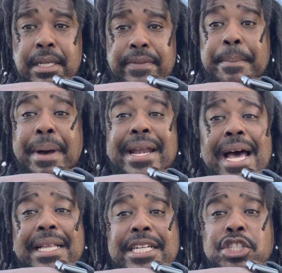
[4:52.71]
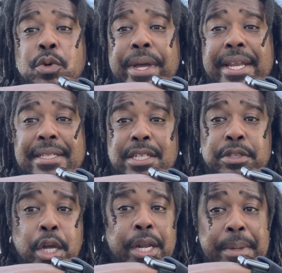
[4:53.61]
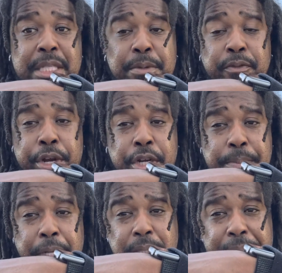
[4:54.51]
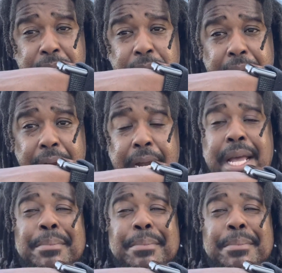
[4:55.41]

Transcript: They might not let you in until 30 minutes before you're supposed to be due there,